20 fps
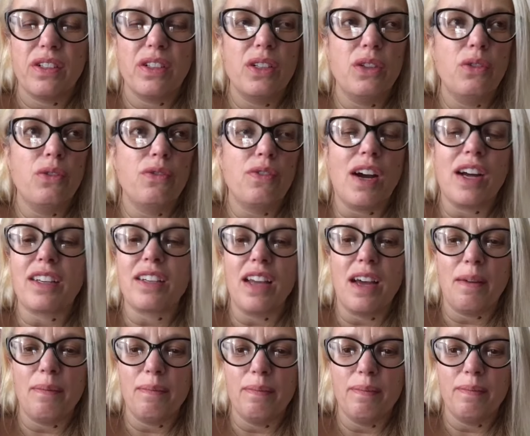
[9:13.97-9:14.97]
you fucked
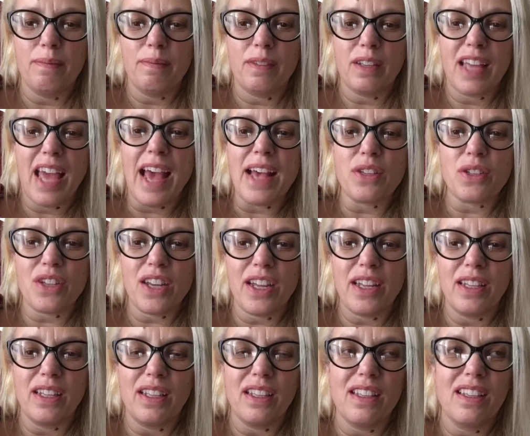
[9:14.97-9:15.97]
up
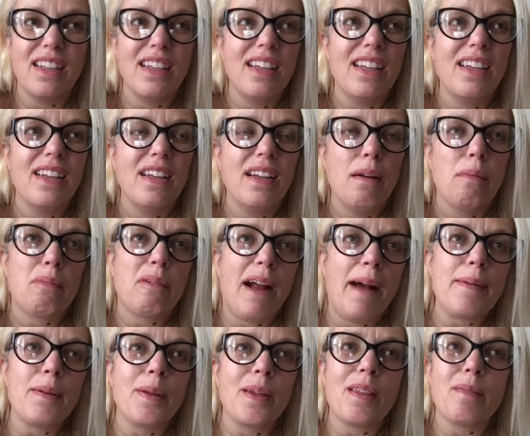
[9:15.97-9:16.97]
casting
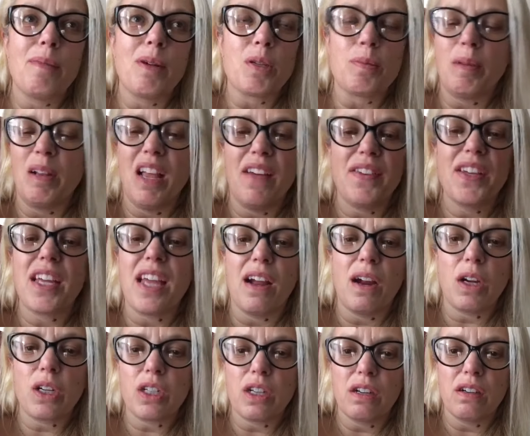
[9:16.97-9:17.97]
probably the most beloved
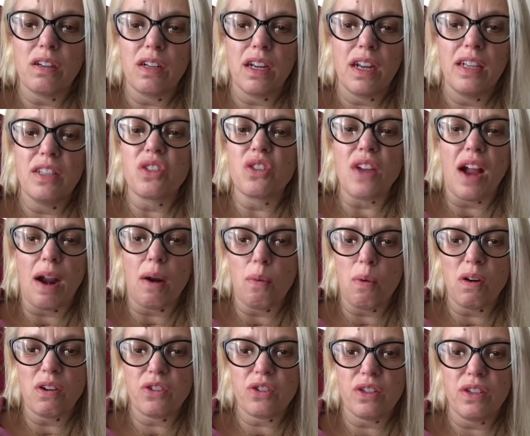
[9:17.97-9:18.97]
character in Star
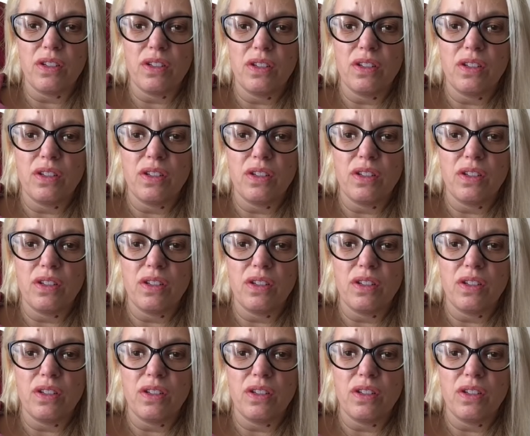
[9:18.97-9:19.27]
Wars